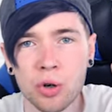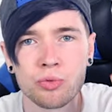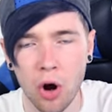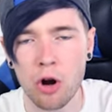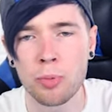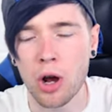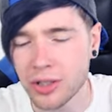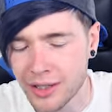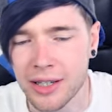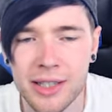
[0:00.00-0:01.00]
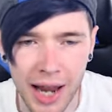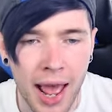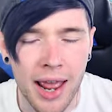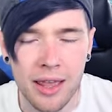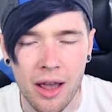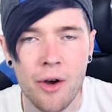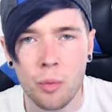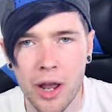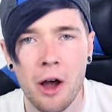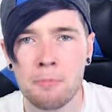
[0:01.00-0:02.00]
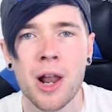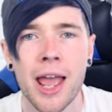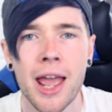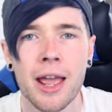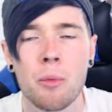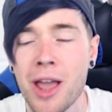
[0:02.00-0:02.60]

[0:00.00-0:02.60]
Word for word: to Roblox and today we are playing,